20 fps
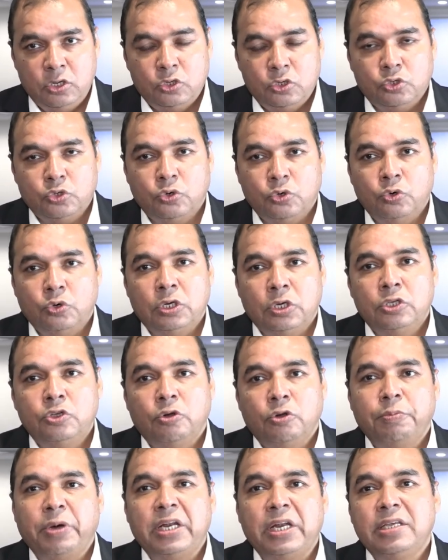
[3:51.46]
So
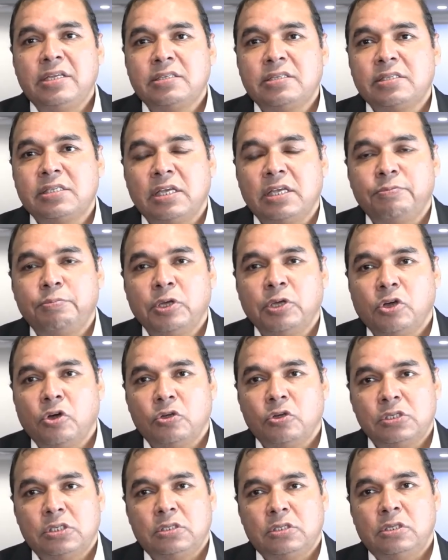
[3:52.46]
your money is safe,
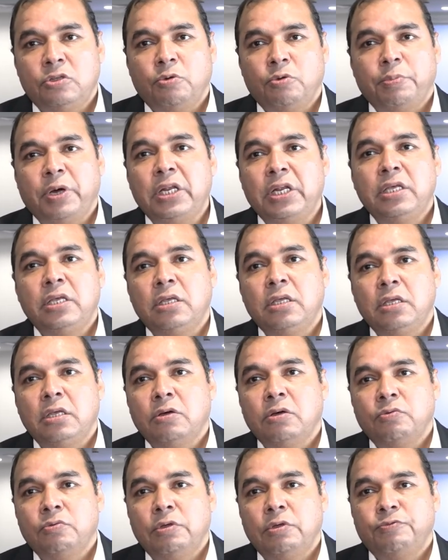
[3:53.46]
because your
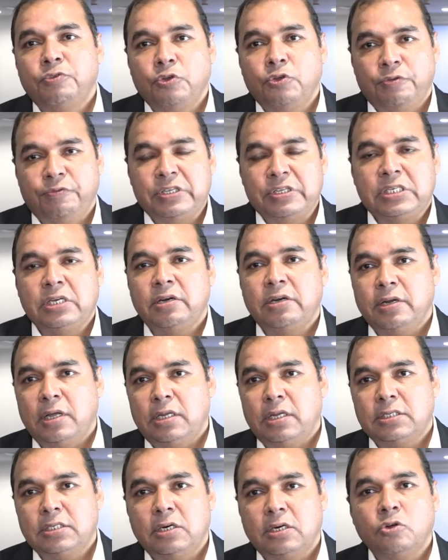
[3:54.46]
money, if you invest in
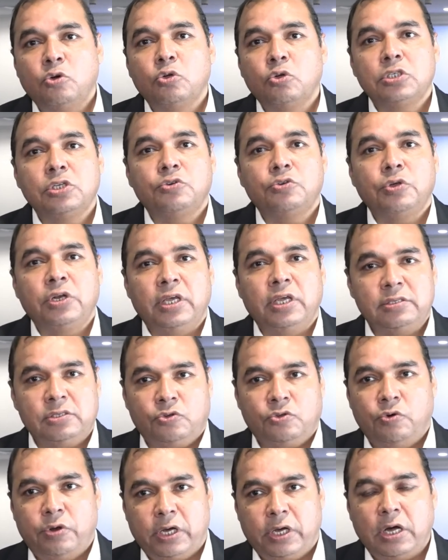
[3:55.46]
real estate, goes into an
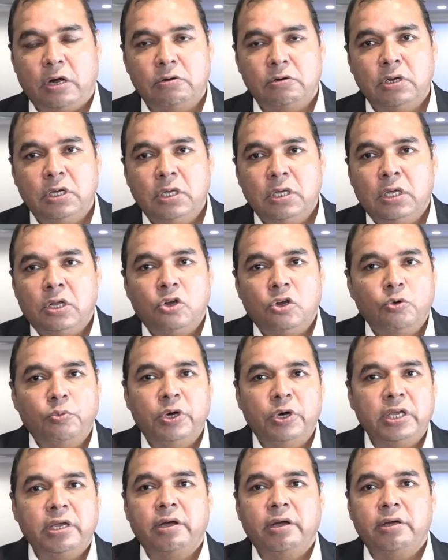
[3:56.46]
escrow account.
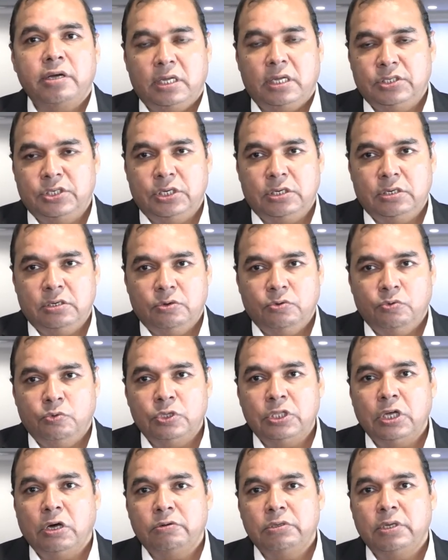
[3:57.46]
Nobody can touch it
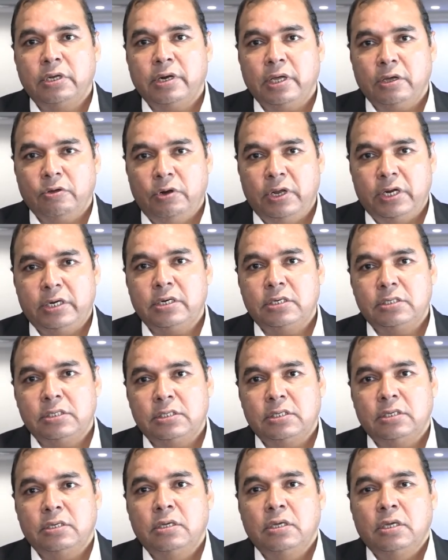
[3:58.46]
without the regulators